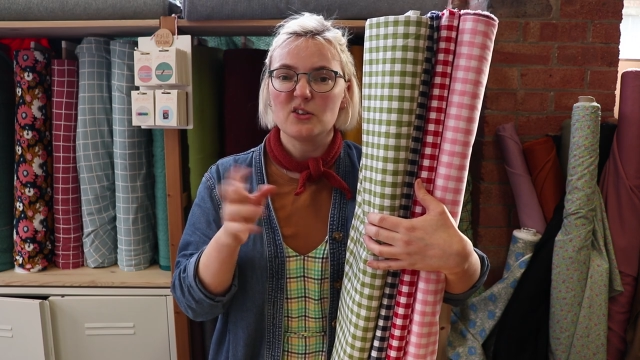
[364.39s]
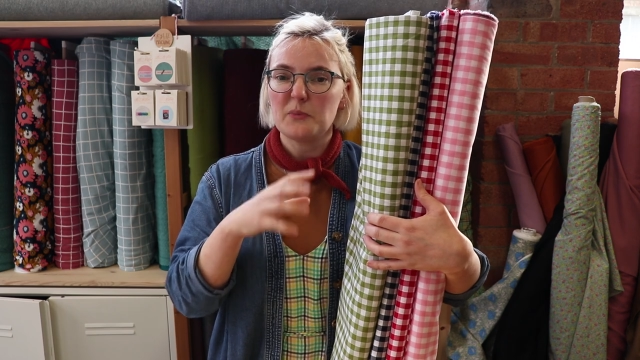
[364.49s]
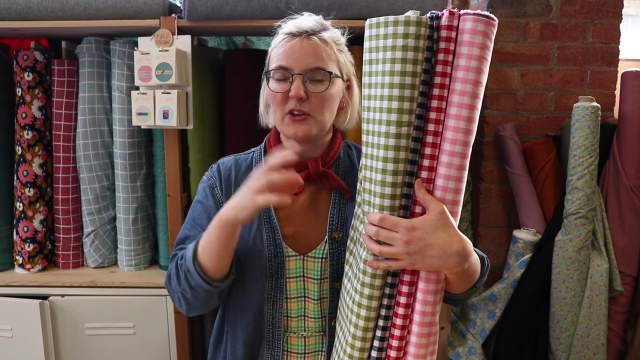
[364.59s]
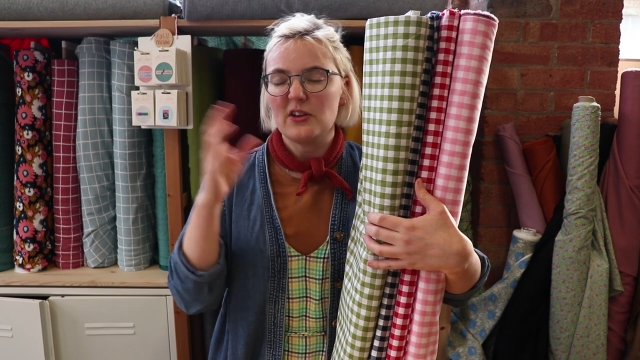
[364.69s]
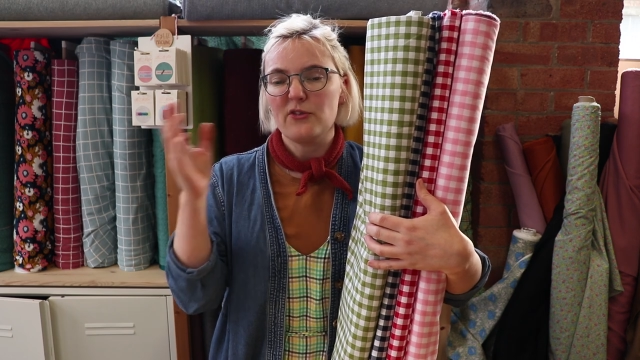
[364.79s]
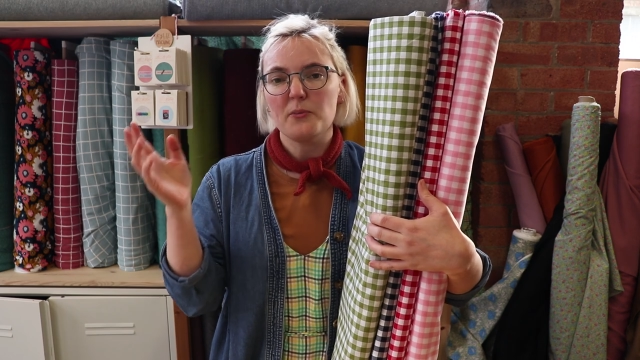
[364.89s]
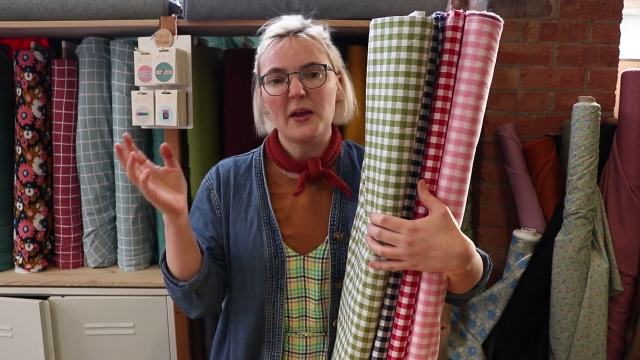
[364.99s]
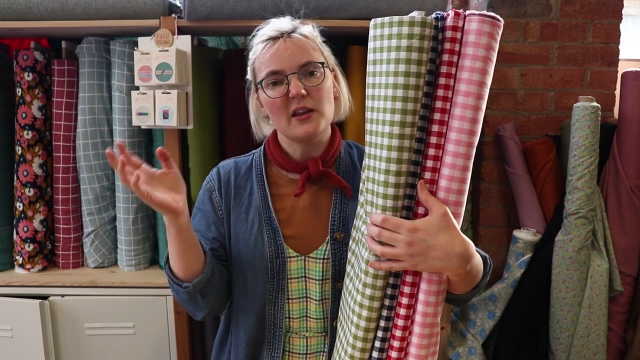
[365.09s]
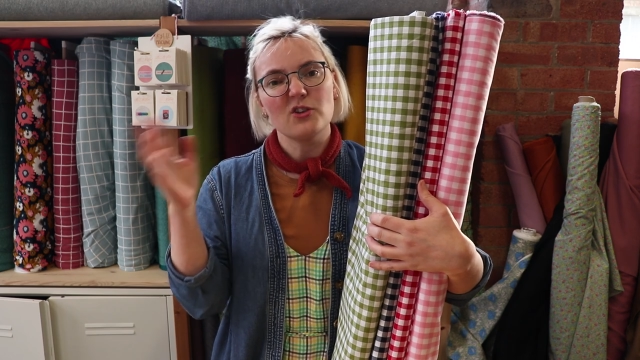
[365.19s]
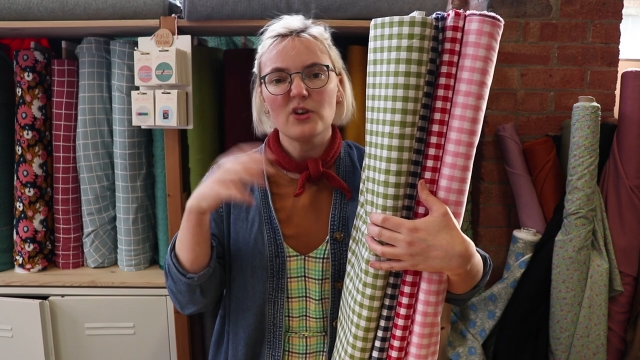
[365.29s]
especially if you're
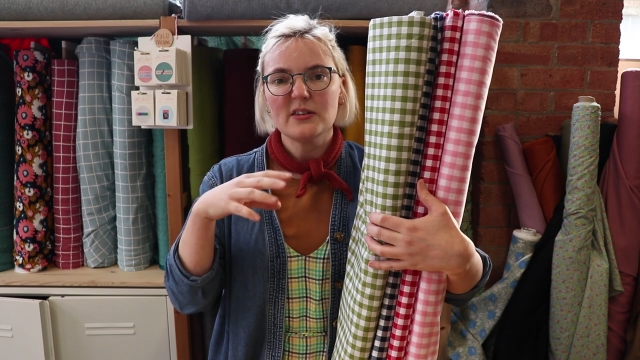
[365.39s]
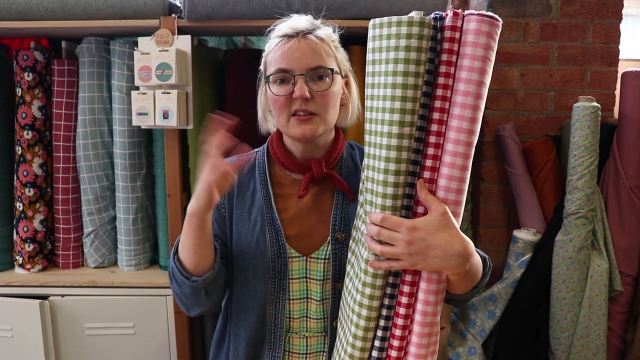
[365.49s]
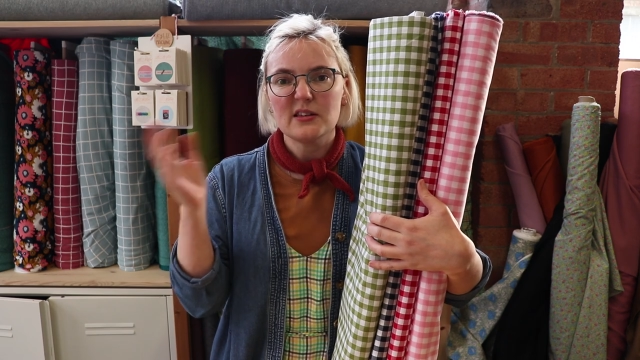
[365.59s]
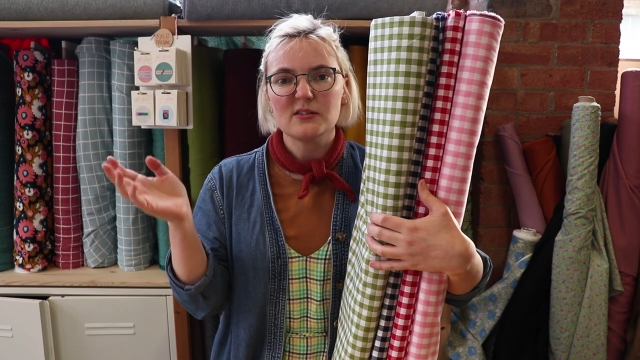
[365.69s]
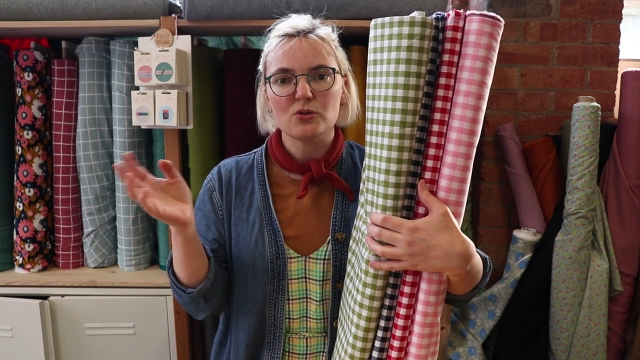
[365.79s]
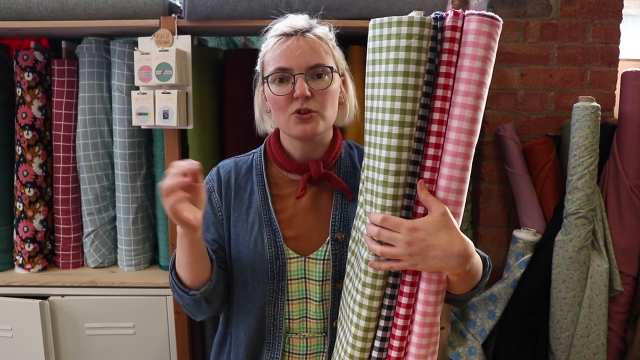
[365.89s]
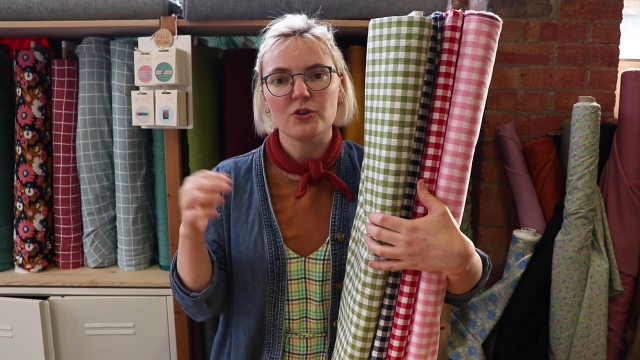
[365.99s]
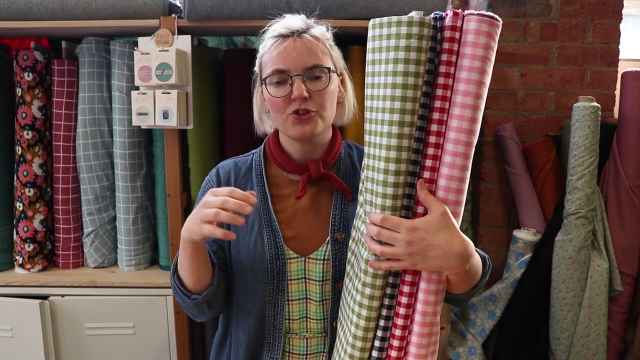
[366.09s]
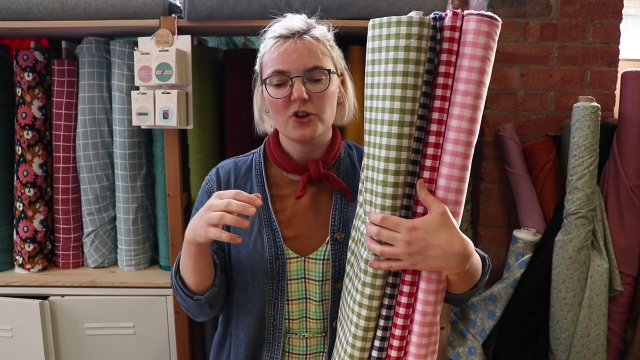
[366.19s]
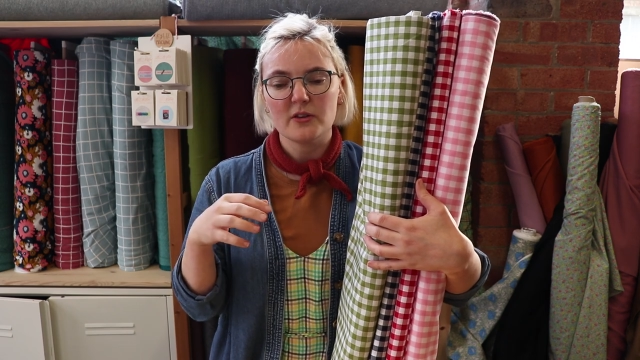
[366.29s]
making dresses
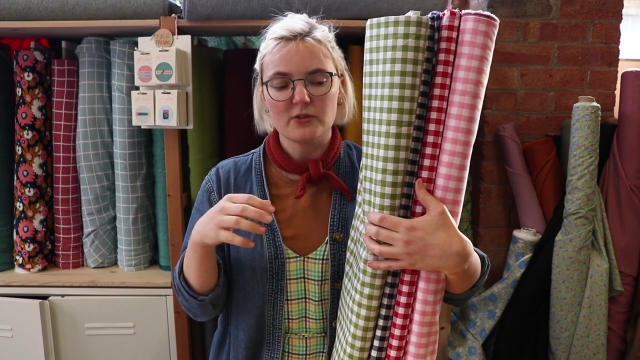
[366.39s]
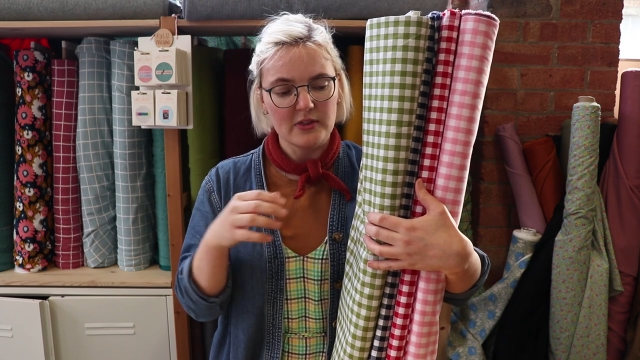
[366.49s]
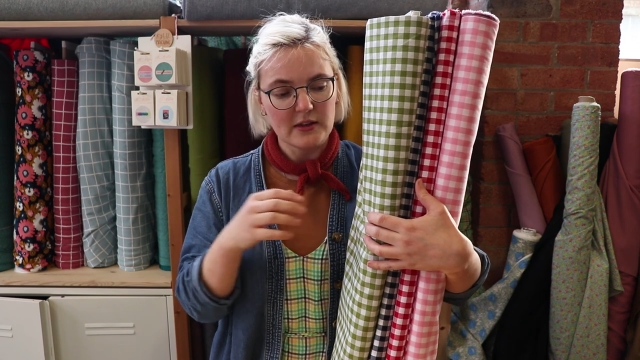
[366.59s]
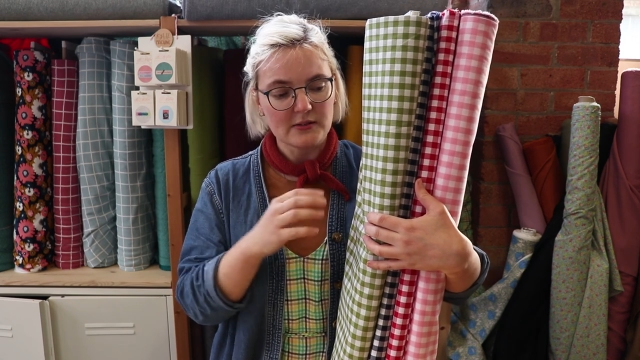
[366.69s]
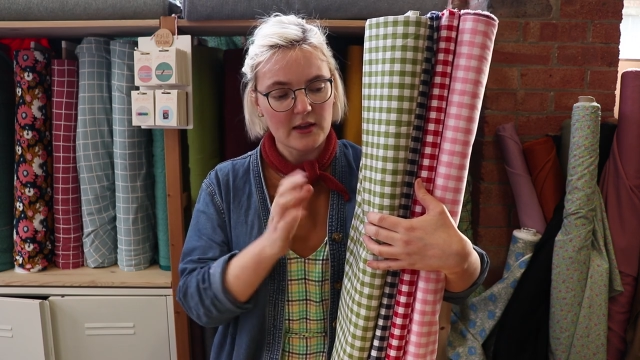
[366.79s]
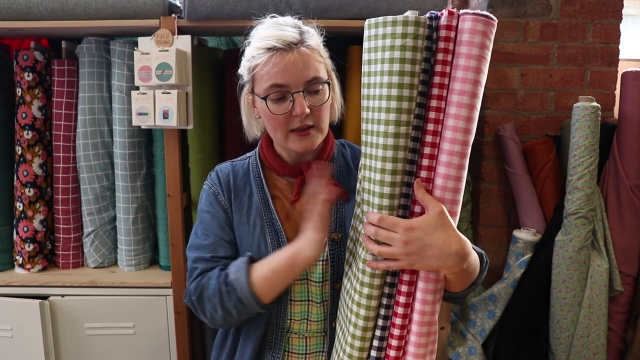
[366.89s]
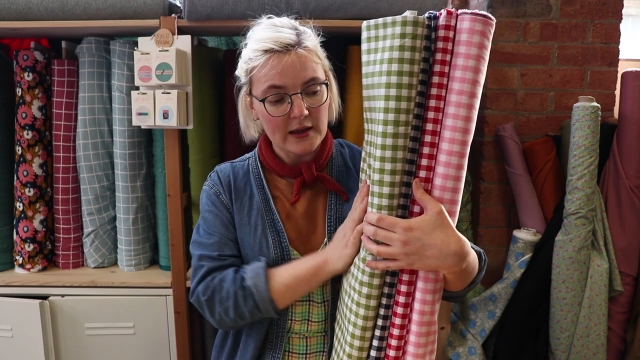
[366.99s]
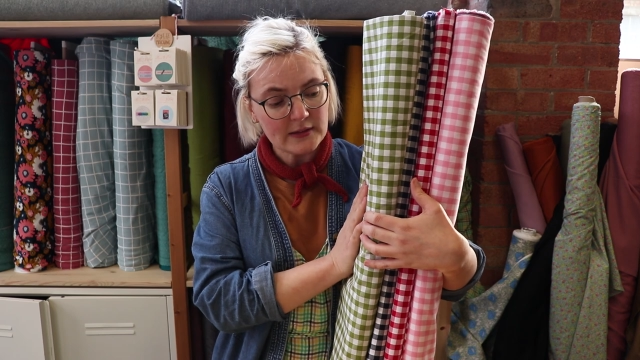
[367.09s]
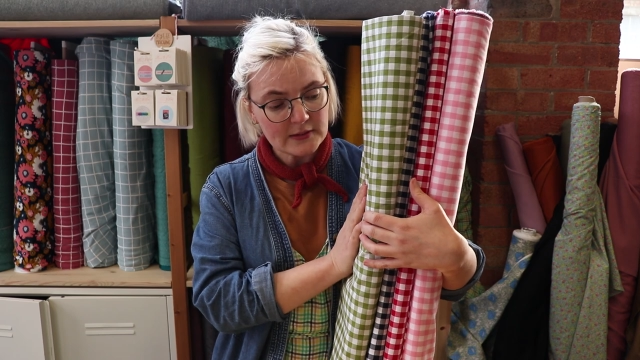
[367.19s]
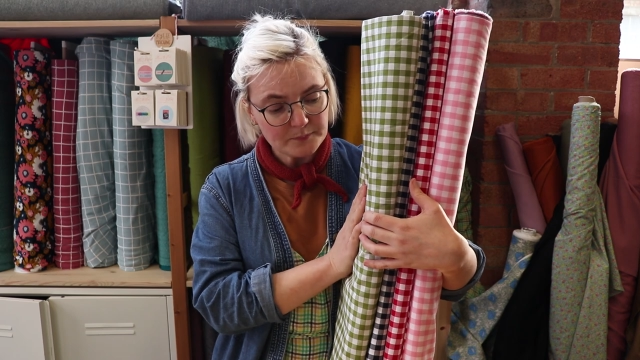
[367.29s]
or shirts and things like
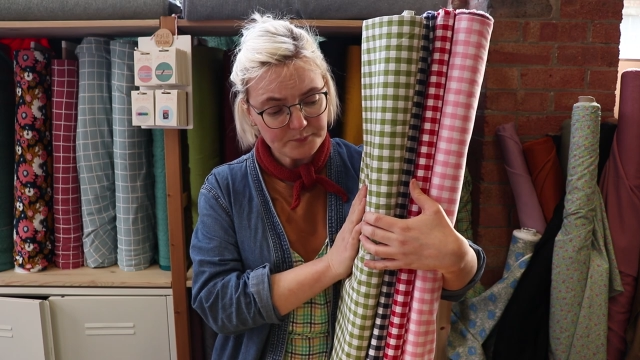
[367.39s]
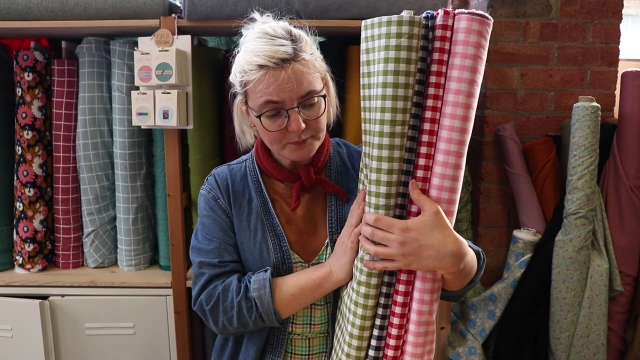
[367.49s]
that.